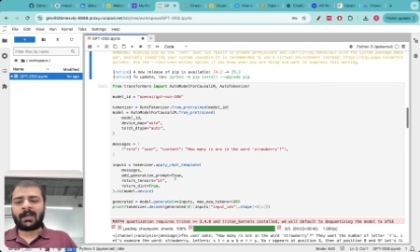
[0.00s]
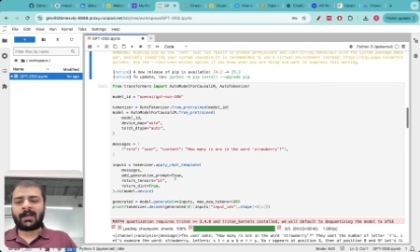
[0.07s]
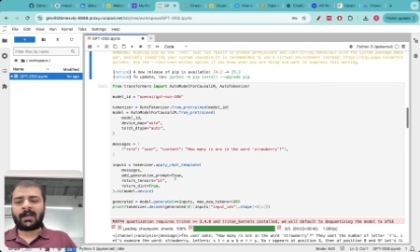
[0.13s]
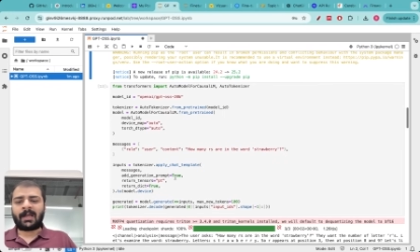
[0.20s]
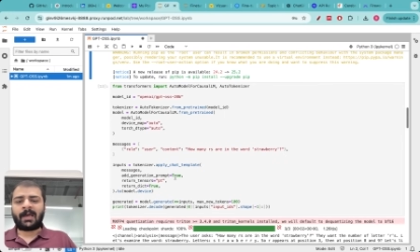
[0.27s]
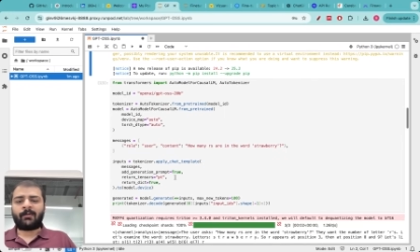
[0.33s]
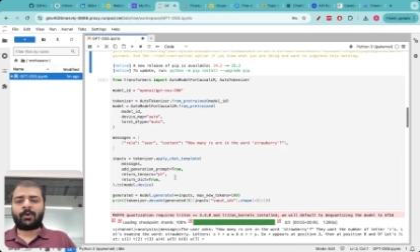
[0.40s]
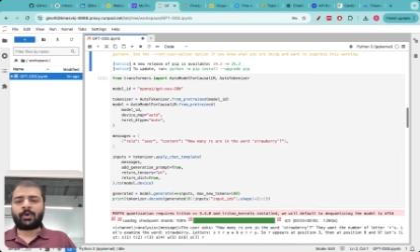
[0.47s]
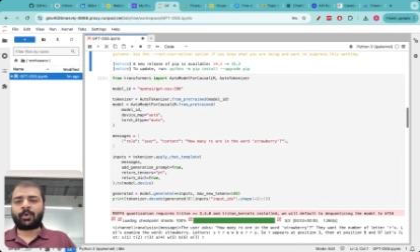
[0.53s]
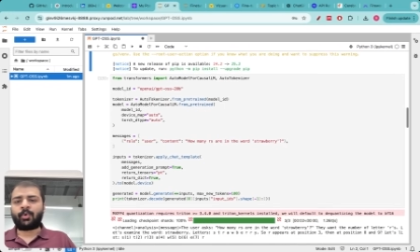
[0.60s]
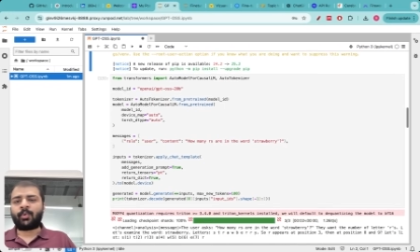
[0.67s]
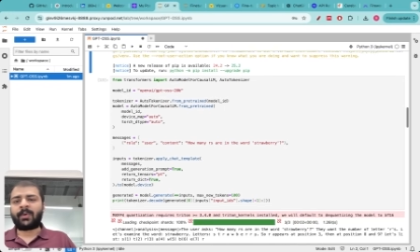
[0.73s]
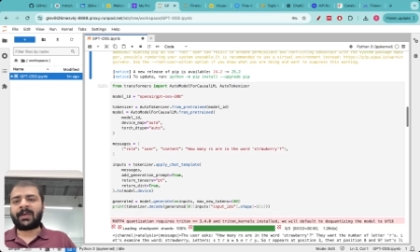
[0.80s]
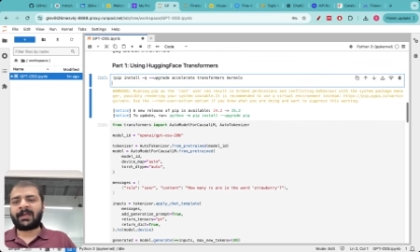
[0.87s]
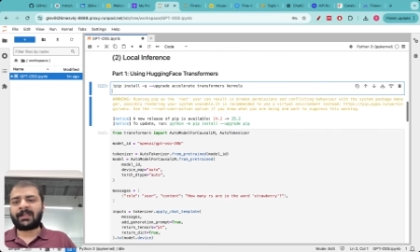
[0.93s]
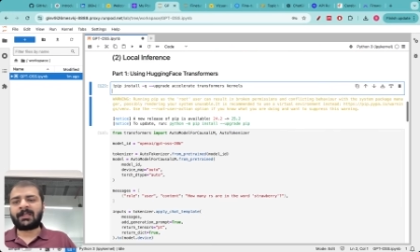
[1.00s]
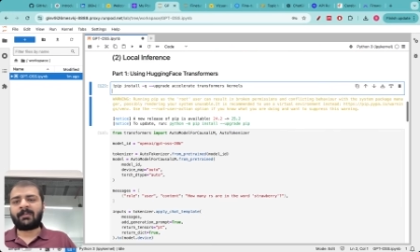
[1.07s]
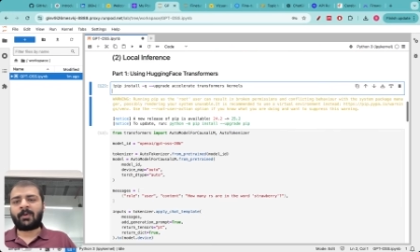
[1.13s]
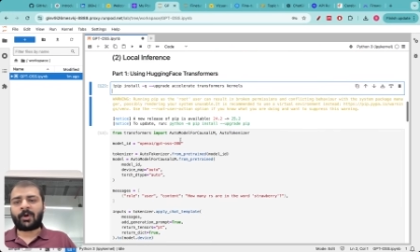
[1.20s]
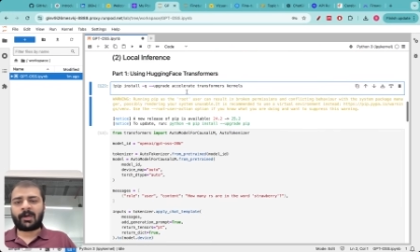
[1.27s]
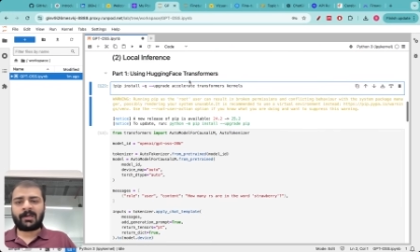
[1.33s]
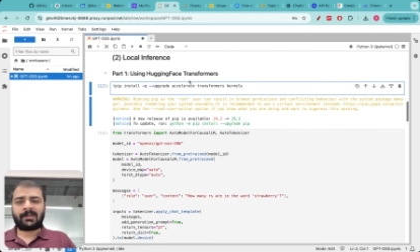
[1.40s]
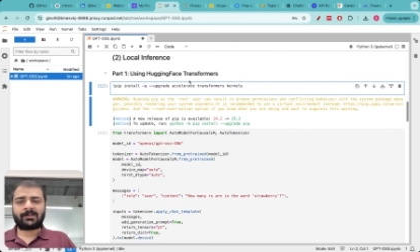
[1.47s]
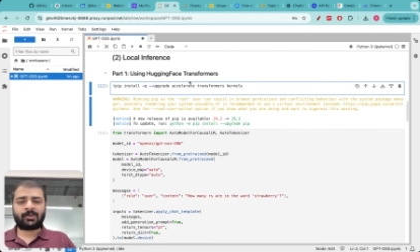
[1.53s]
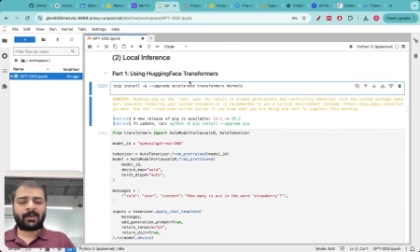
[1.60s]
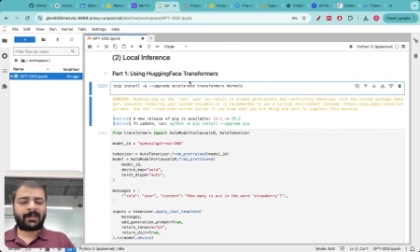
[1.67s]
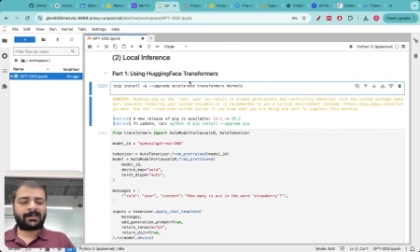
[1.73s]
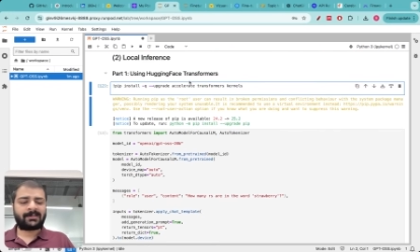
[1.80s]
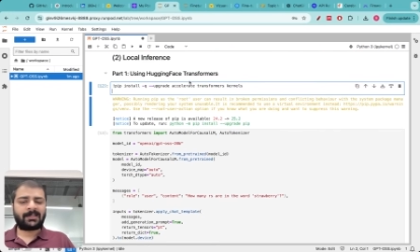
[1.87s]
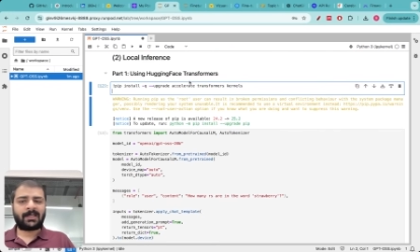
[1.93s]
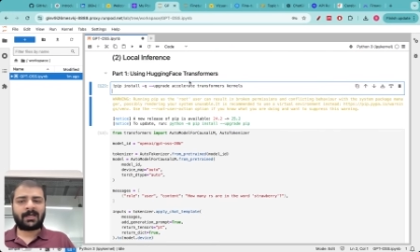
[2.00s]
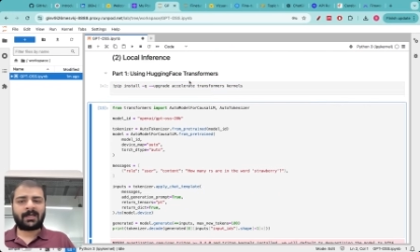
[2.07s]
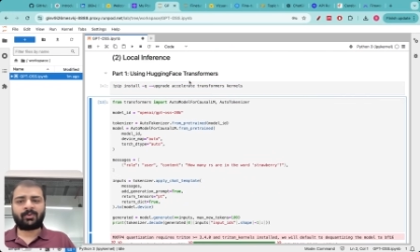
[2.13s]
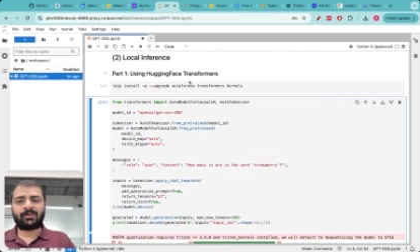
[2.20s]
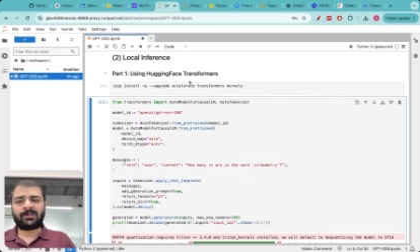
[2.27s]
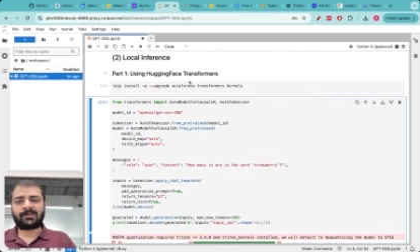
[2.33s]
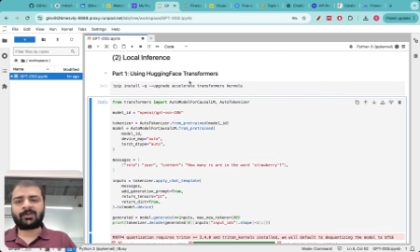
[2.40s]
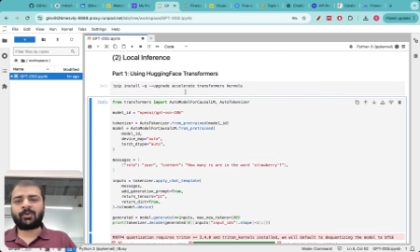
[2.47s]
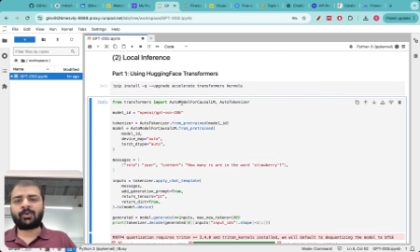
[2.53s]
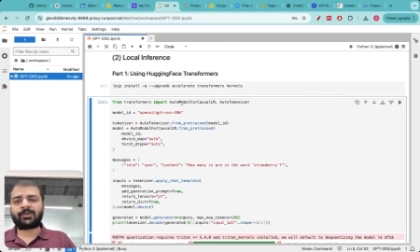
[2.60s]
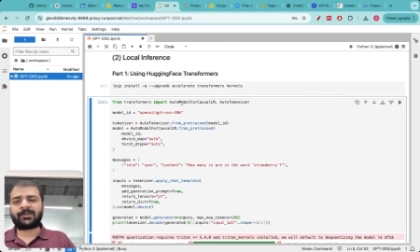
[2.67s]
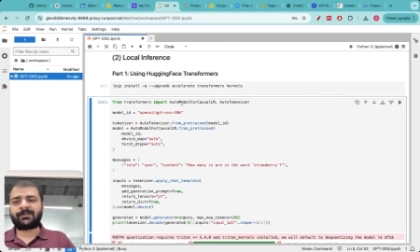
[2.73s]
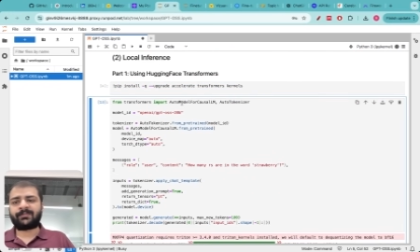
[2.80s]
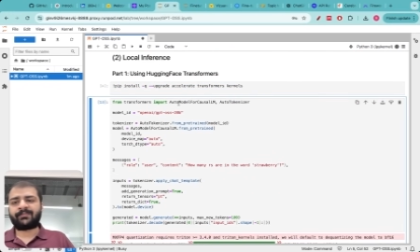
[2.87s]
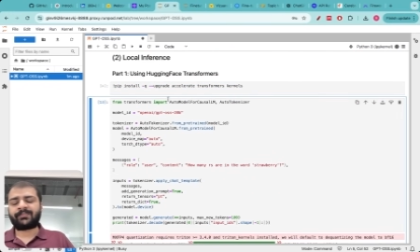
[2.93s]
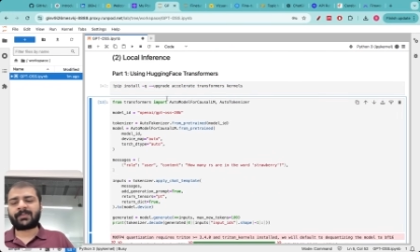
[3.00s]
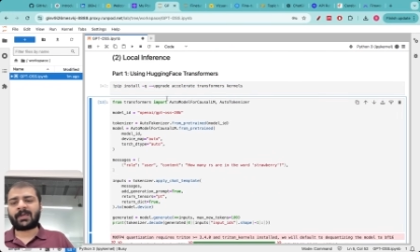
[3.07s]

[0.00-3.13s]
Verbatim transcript: then I want to query the model. So let's see how this goes.